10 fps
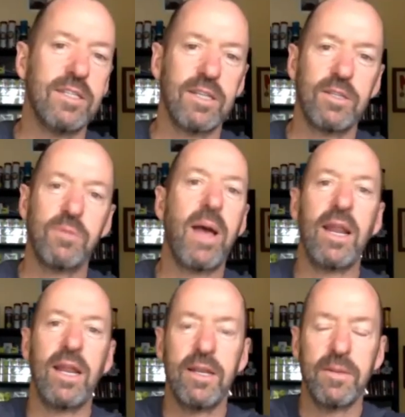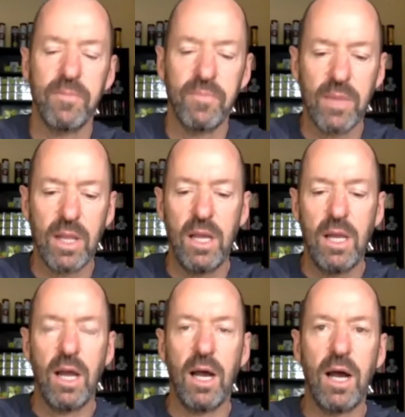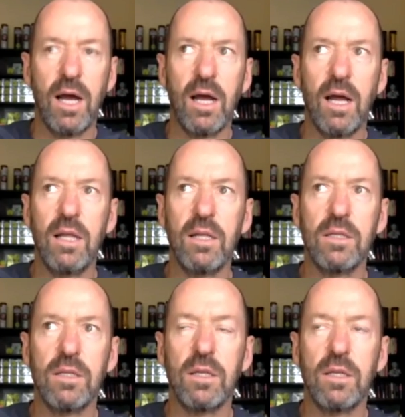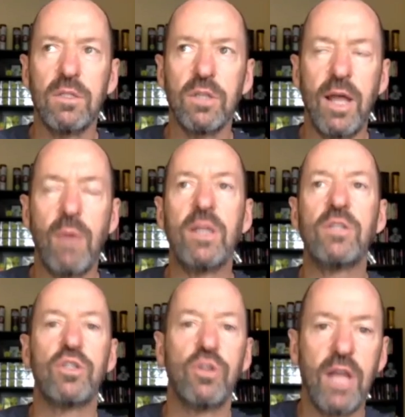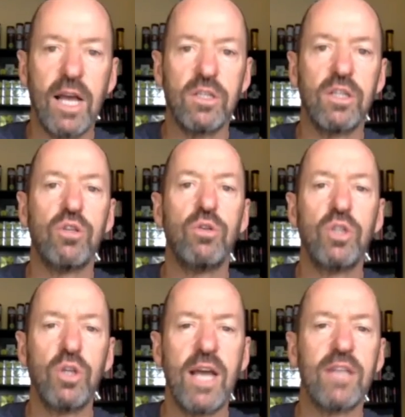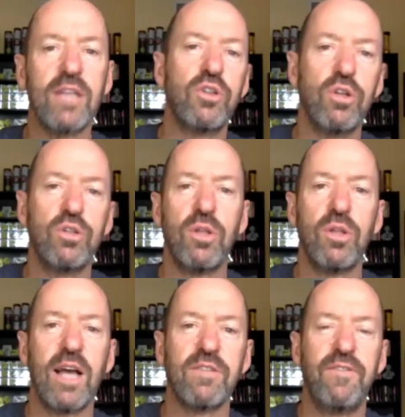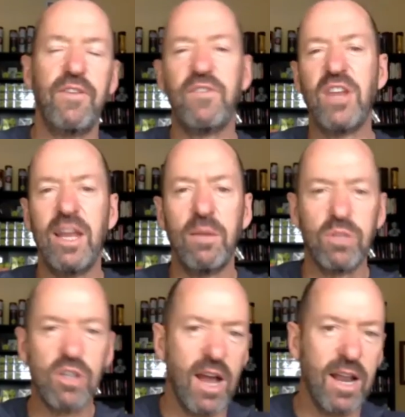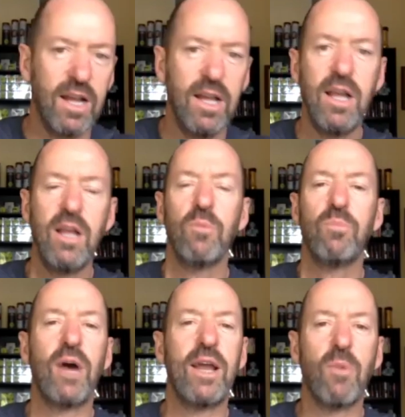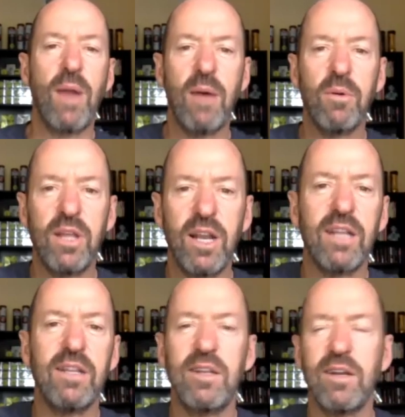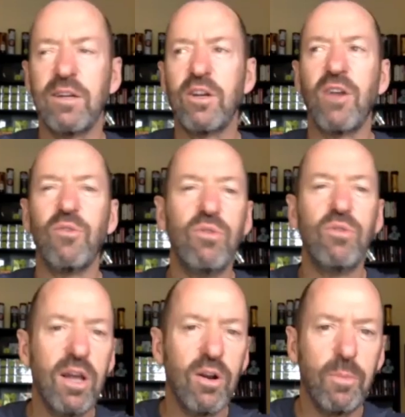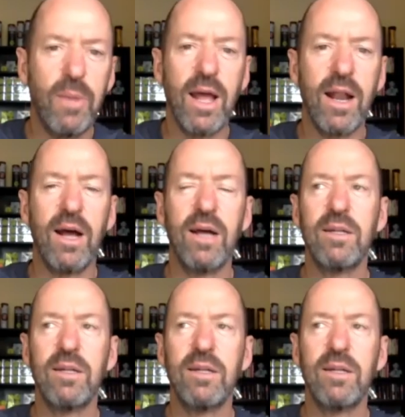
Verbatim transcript: It's about it. Uh, so that went to 2002. 2002 to 2015 was kind of played around with it, you know, got a little better.